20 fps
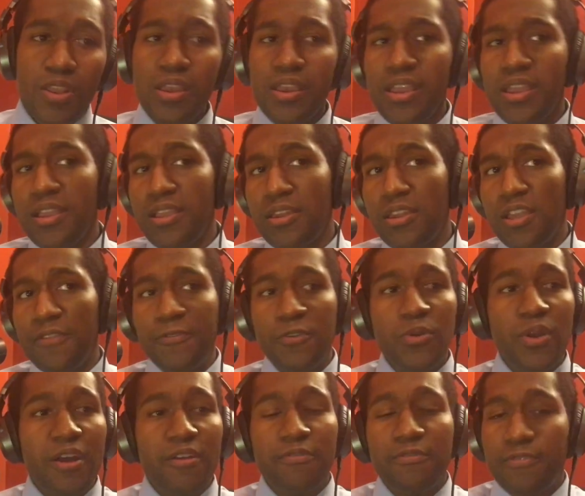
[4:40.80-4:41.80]
And if
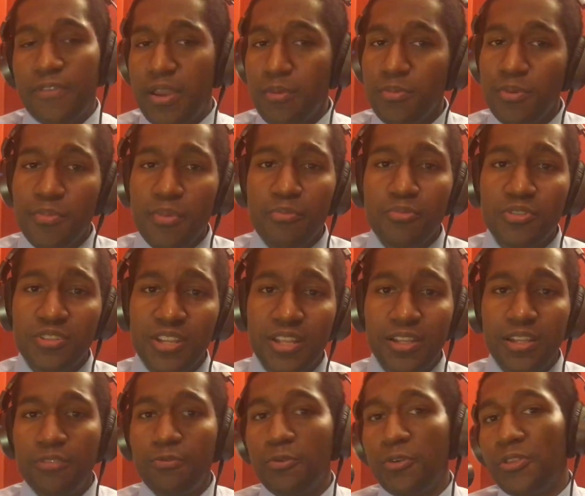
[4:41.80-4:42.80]
you have family members that
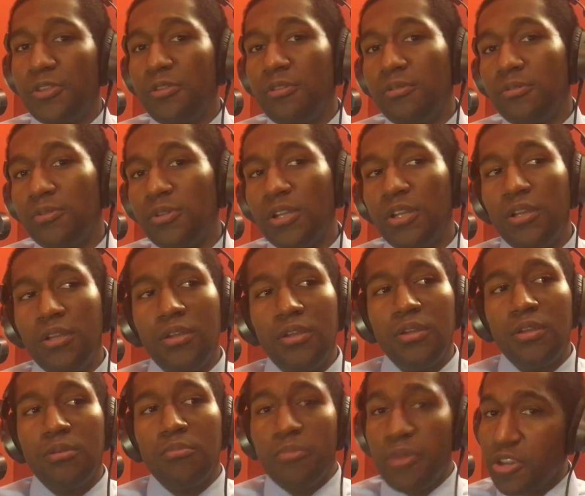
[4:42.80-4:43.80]
live with you,
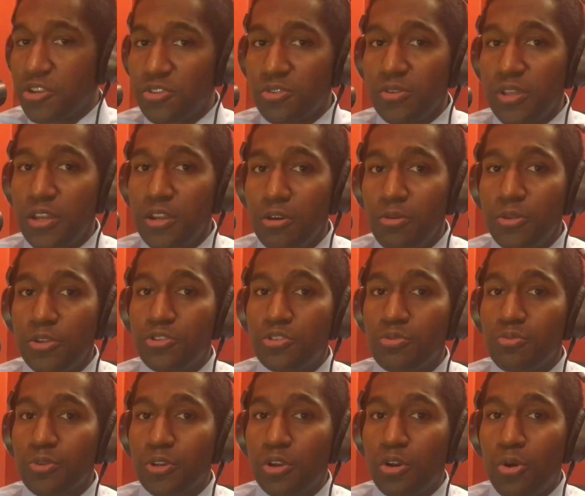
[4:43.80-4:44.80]
make sure they know that
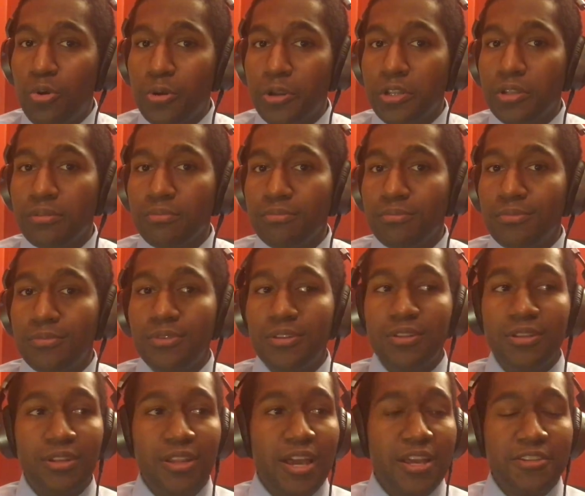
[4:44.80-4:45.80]
you're recording.
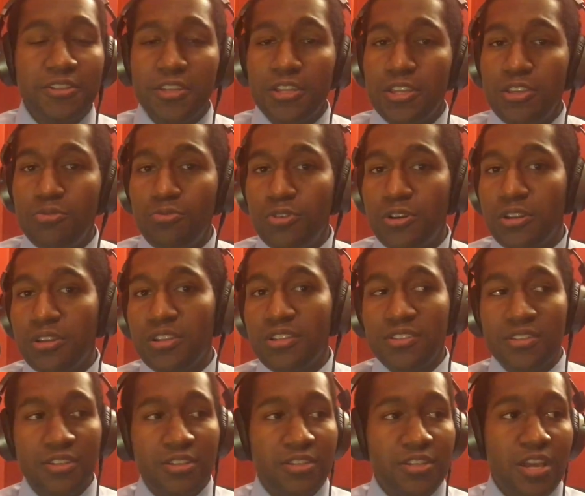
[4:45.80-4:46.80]
And the last thing you want
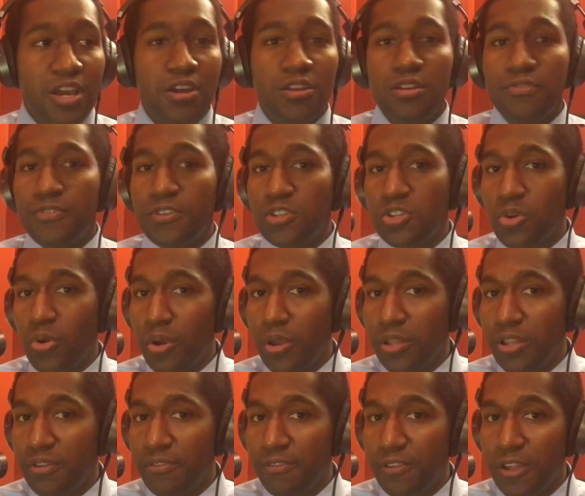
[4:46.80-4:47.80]
is the sound of a
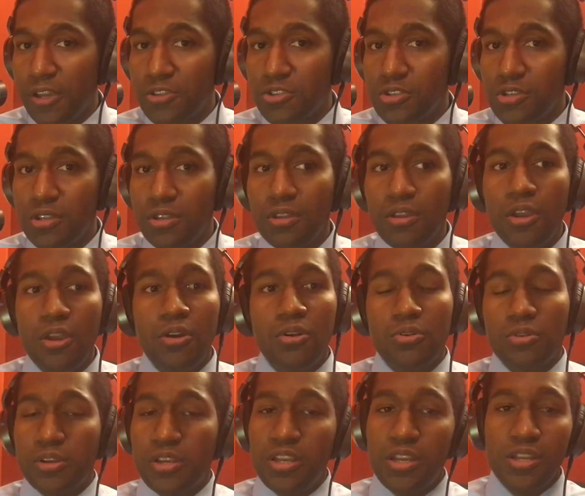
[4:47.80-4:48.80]
toilet flushing
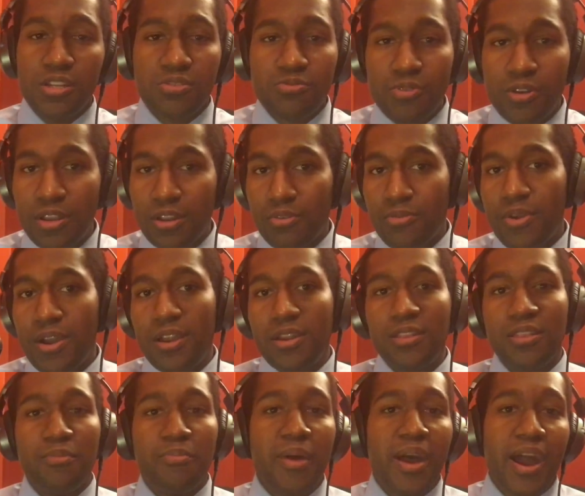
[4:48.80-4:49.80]
or kids running around
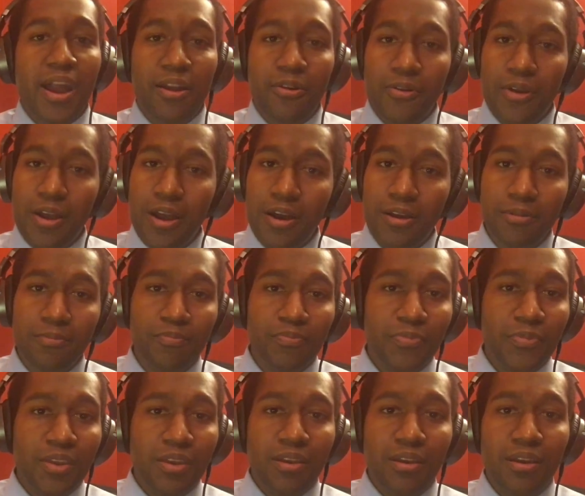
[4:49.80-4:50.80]
in the background.
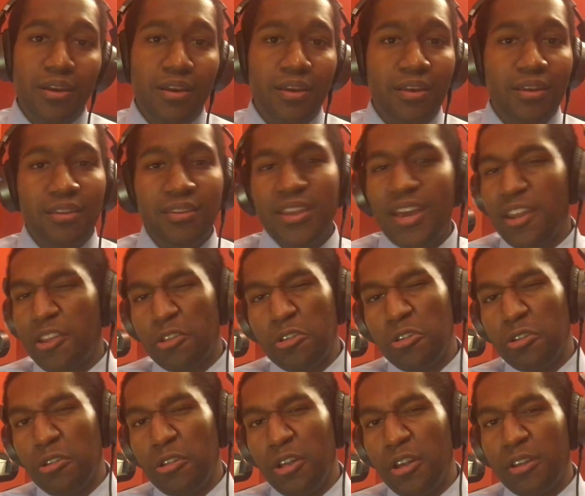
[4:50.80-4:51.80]
Not a
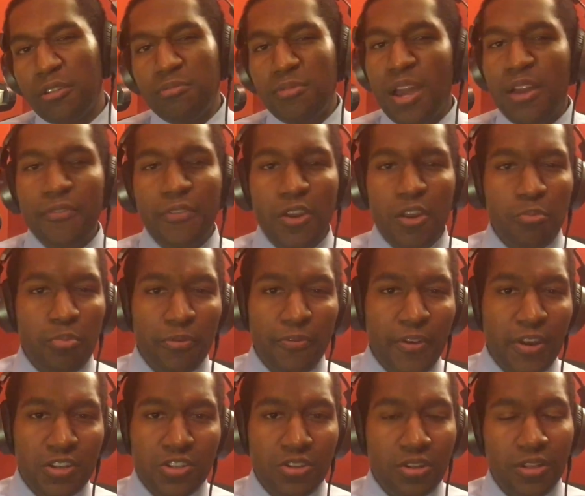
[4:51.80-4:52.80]
good look, not very
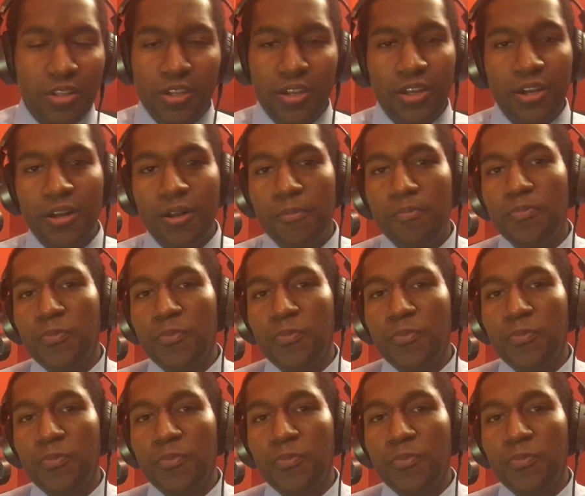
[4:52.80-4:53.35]
professional at all.